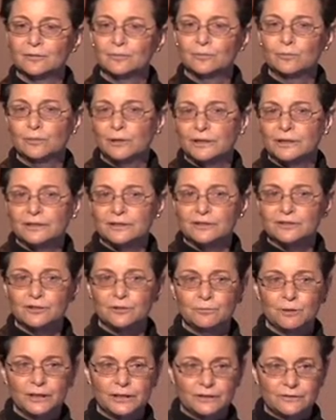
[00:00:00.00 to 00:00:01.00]
what it is
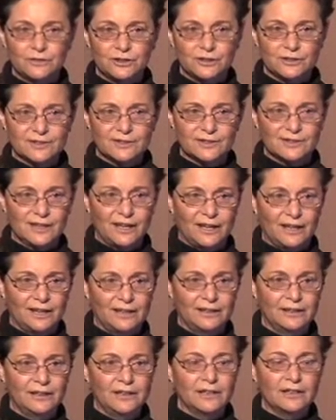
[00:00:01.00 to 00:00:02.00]
you might have just
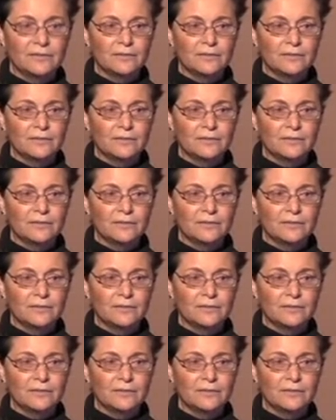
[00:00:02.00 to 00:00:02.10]
said.